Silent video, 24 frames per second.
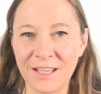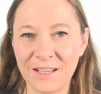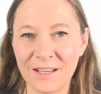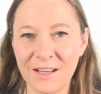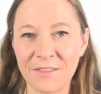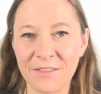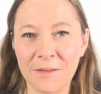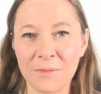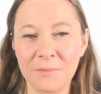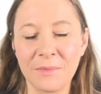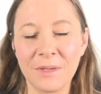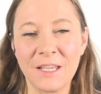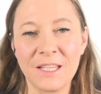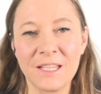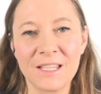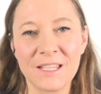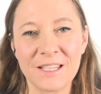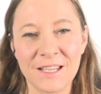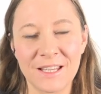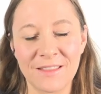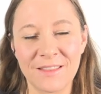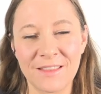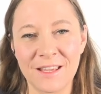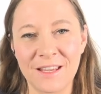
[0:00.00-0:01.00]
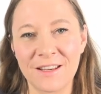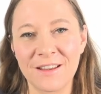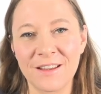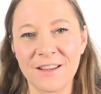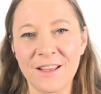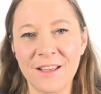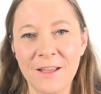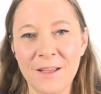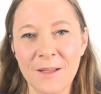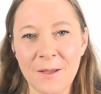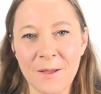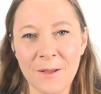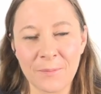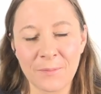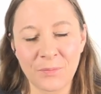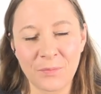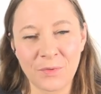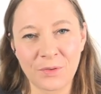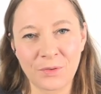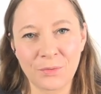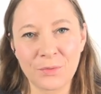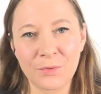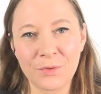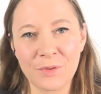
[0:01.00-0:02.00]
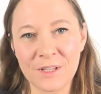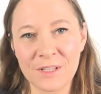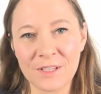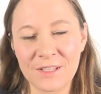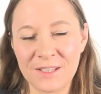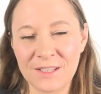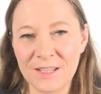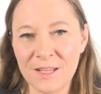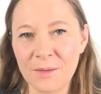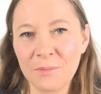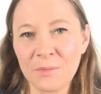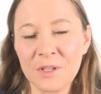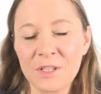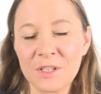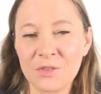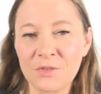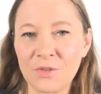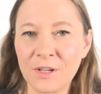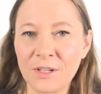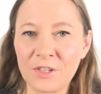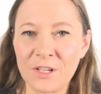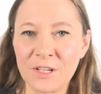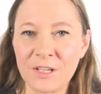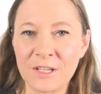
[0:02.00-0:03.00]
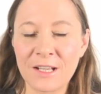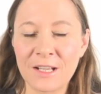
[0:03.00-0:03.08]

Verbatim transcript: and other means, and then through this semi-structured